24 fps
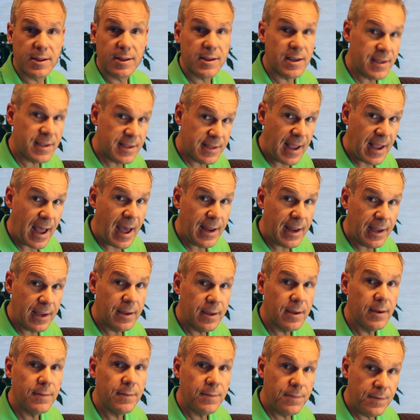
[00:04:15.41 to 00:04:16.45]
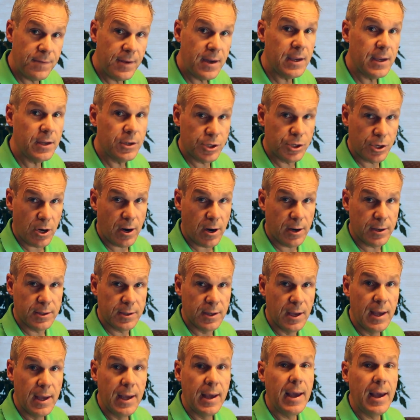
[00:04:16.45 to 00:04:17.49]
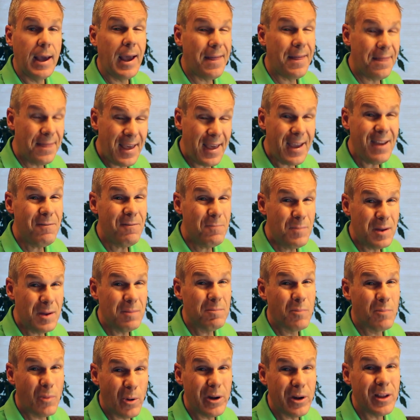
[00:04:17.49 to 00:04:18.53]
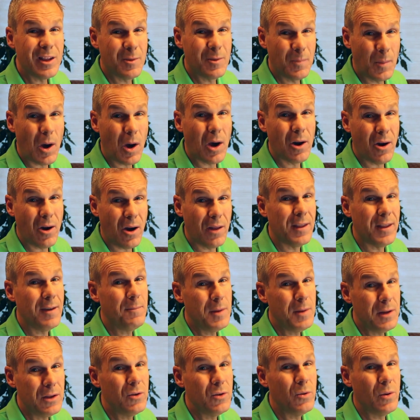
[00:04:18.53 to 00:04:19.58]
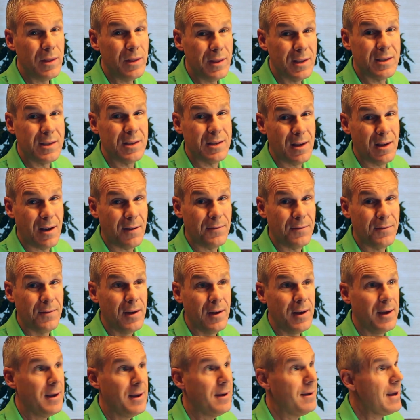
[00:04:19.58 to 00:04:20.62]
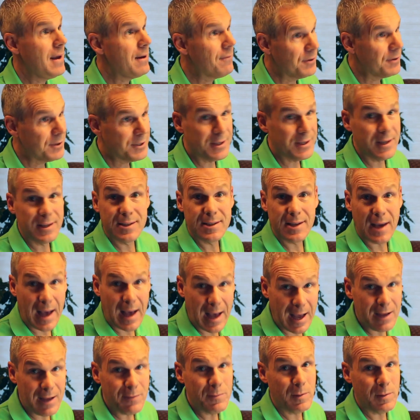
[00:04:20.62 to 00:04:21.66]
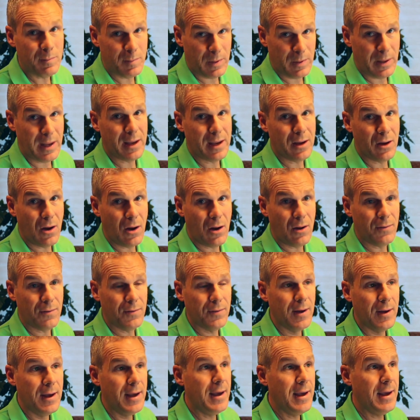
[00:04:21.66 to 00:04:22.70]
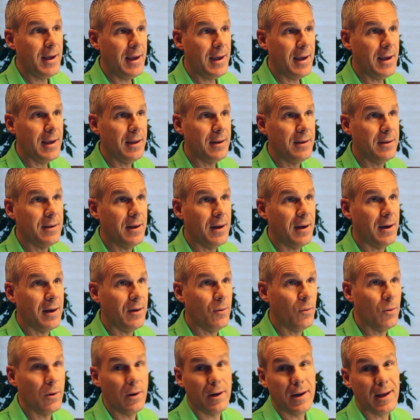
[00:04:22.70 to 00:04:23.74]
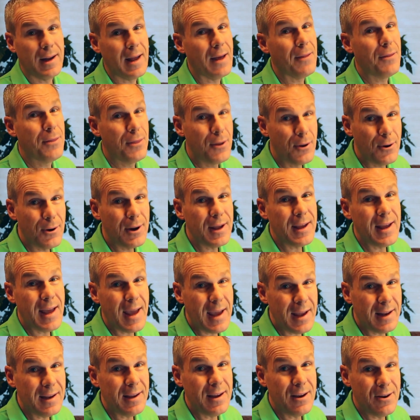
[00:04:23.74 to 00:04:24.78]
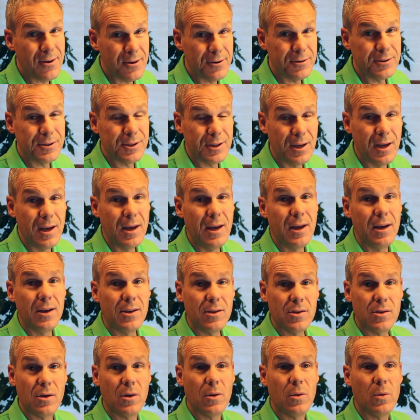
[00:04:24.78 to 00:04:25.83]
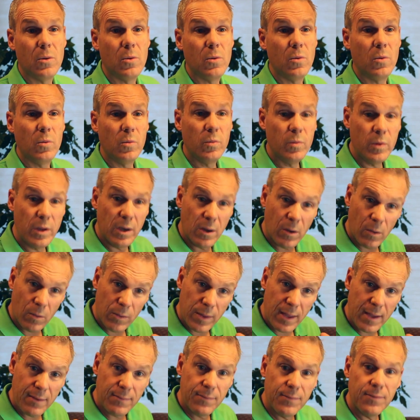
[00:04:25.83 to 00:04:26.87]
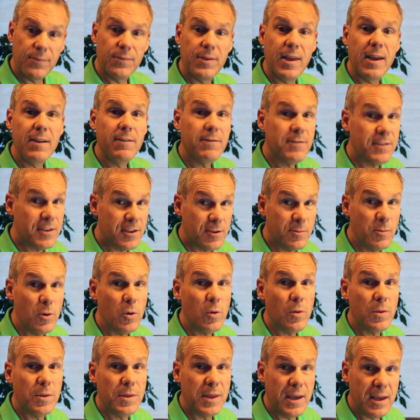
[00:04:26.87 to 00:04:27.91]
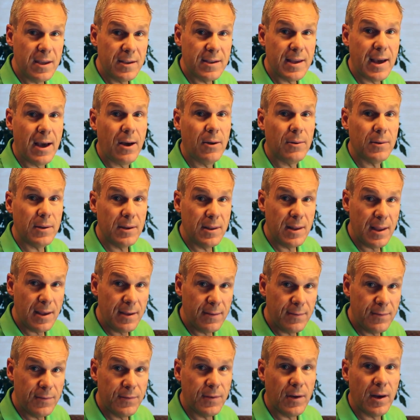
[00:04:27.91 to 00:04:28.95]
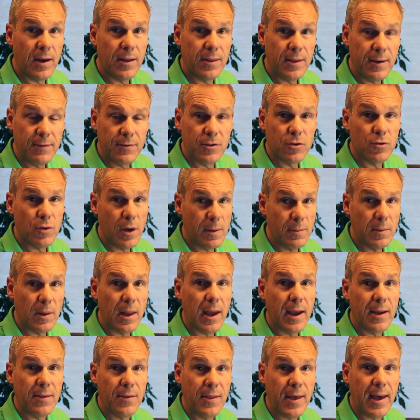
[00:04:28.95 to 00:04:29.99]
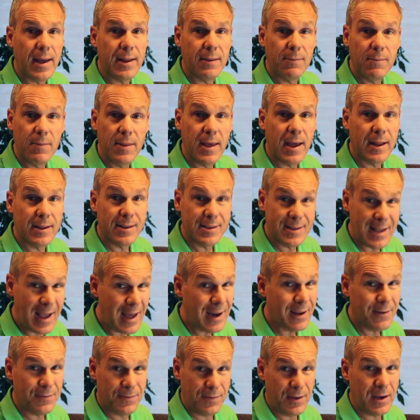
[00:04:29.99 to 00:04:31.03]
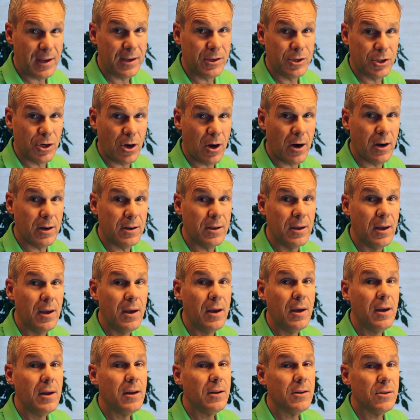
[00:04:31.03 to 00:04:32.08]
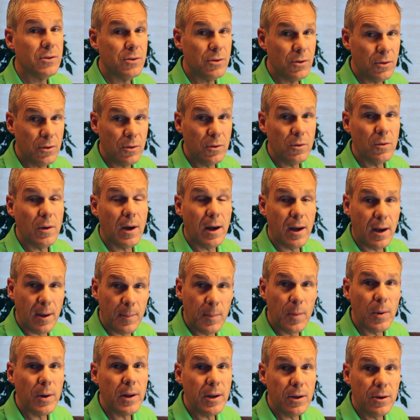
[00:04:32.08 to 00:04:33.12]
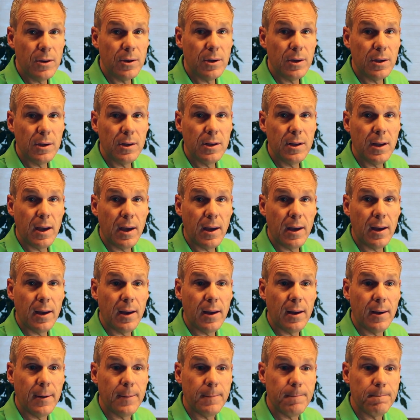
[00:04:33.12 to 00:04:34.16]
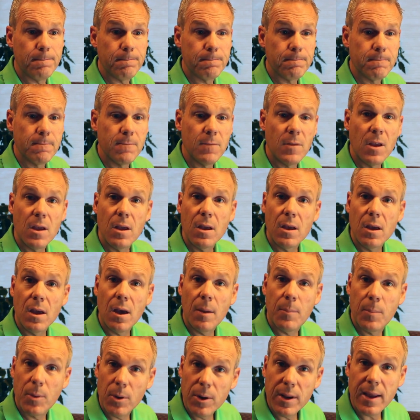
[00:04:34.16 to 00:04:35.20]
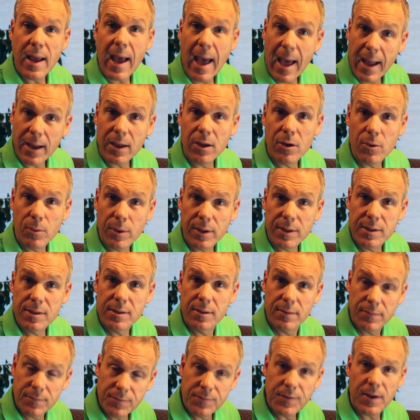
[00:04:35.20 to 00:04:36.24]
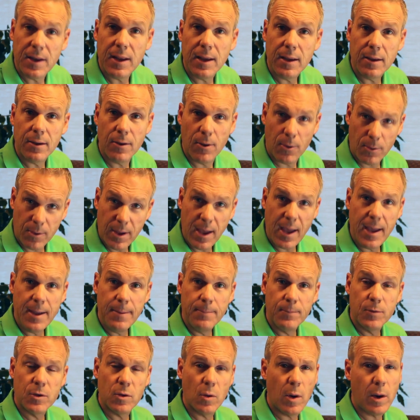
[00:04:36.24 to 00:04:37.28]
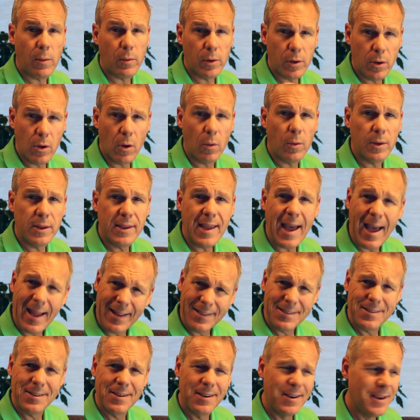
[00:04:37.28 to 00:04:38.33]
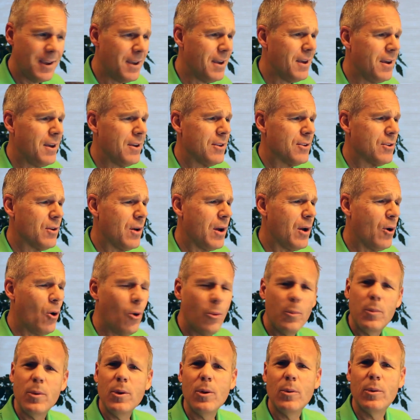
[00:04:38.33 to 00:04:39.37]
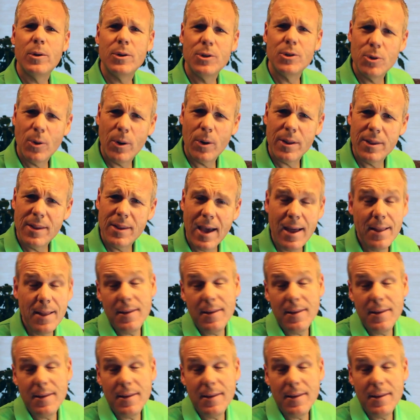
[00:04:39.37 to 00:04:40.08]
It's a static fitting chart, and they've been pretty spot on. They've been doing this stuff ever since I've been playing golf. And we're looking at 38 years, so they've smoothed things out, and they've streamlined that static fitting chart to a pretty good, a pretty accurate fitting. Okay, so I would go with that. So I hope you enjoyed that.